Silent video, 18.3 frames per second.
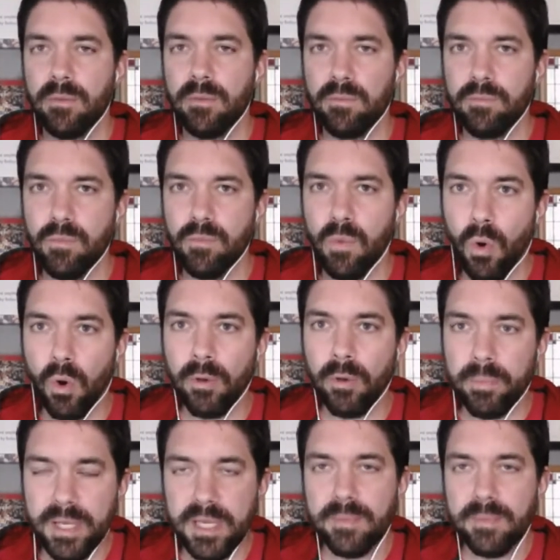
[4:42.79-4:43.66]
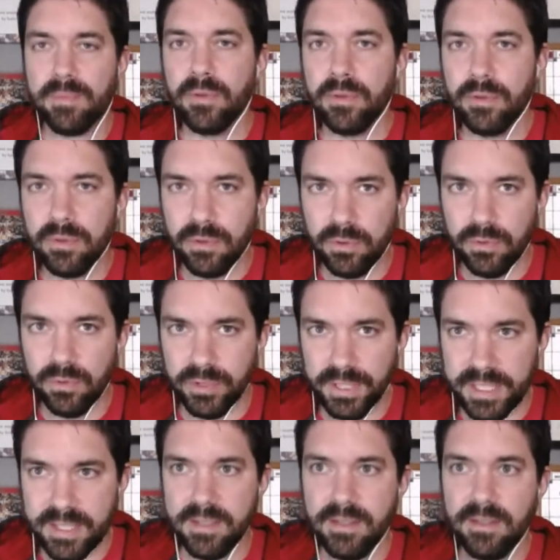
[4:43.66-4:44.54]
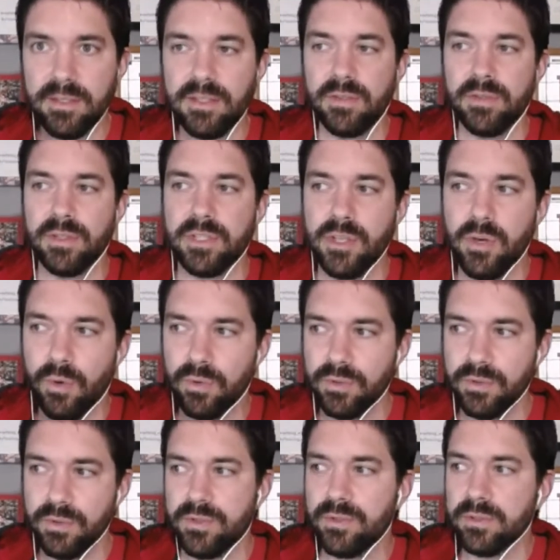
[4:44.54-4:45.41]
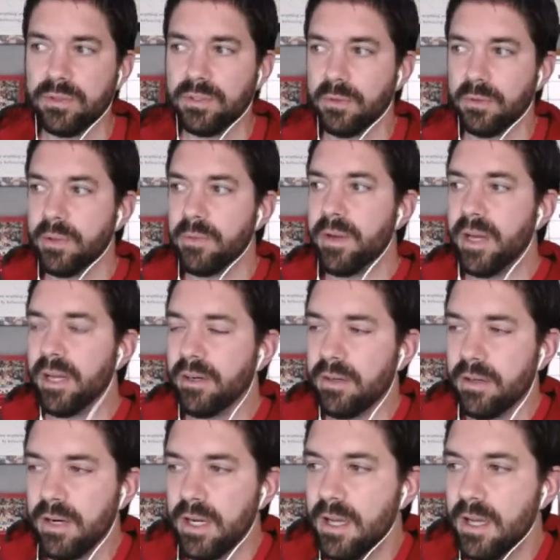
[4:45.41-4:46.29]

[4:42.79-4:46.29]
more people who listen so the totals are a little bit better.